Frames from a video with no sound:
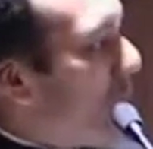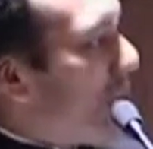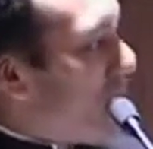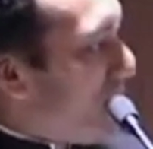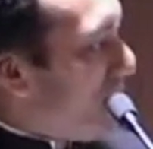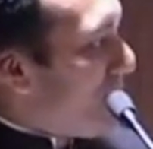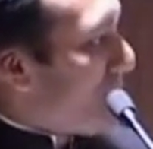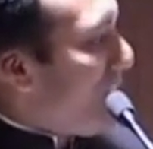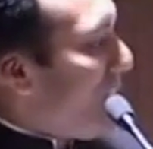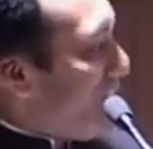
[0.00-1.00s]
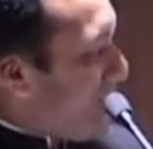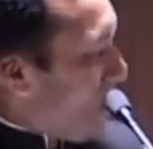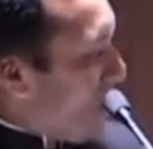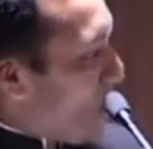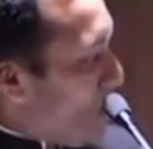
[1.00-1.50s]
in Haryana. So
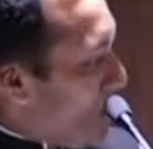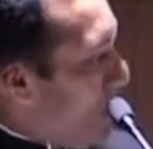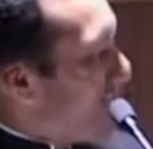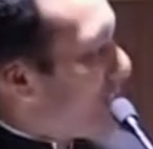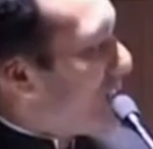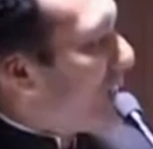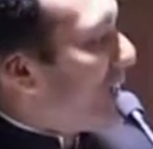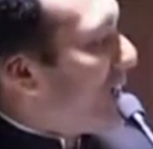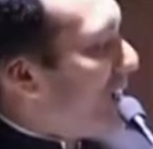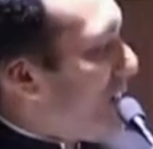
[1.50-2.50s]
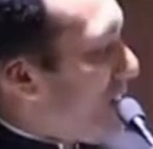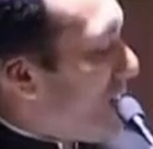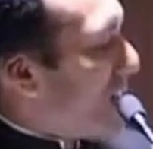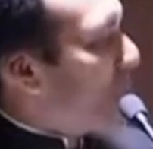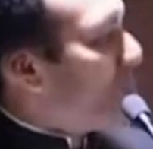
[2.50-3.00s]
they are going to be visiting uh,
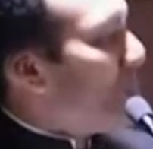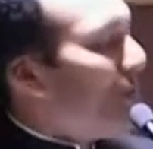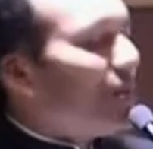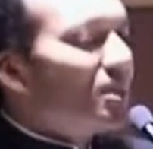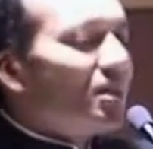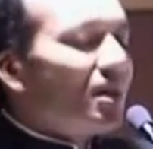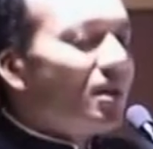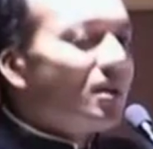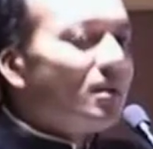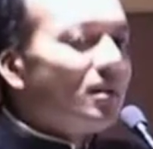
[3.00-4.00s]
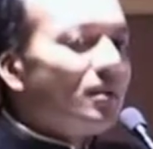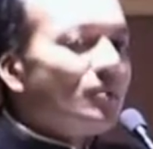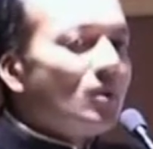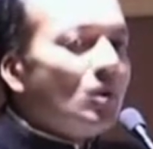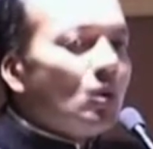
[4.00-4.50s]
Haryana. You'll be visiting uh,
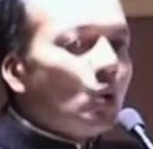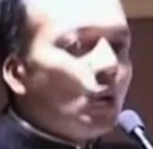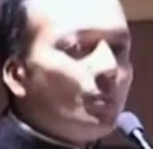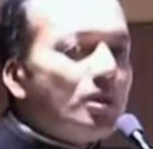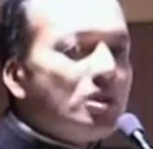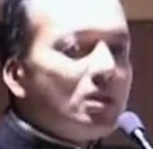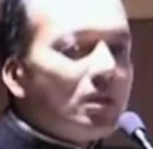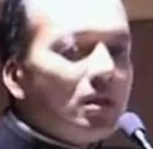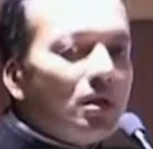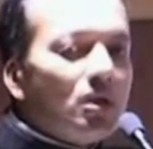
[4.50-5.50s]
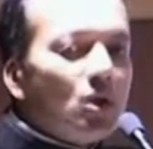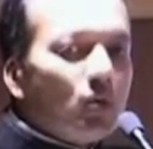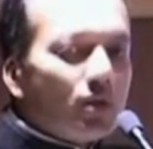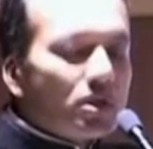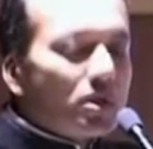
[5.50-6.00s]
OP Jindal
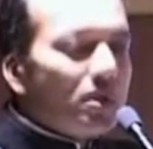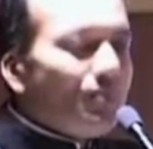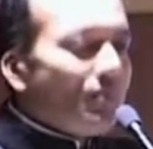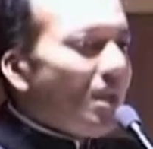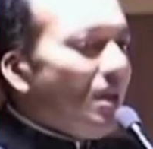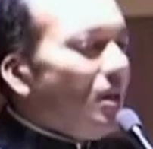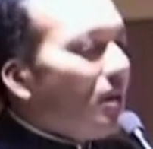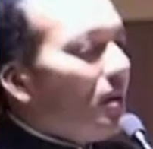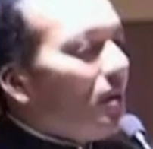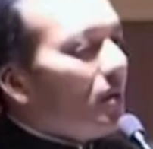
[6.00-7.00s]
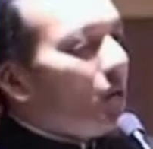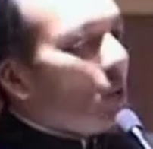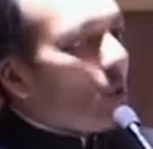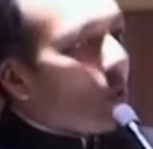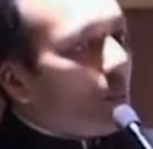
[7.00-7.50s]
University. Uh,
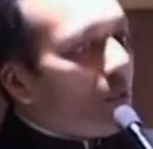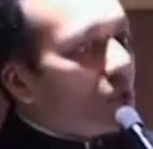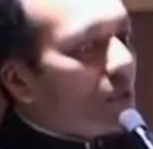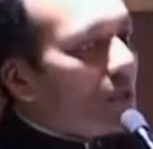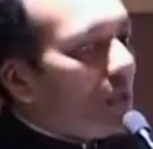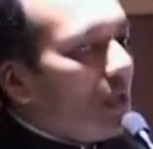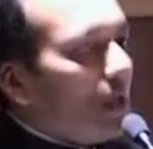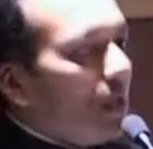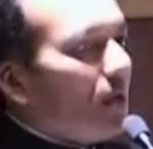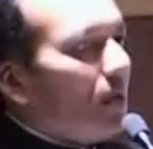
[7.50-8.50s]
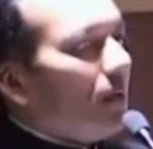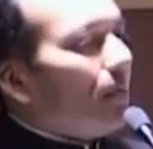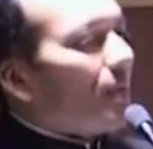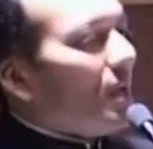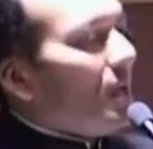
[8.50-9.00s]
OP Jindal um,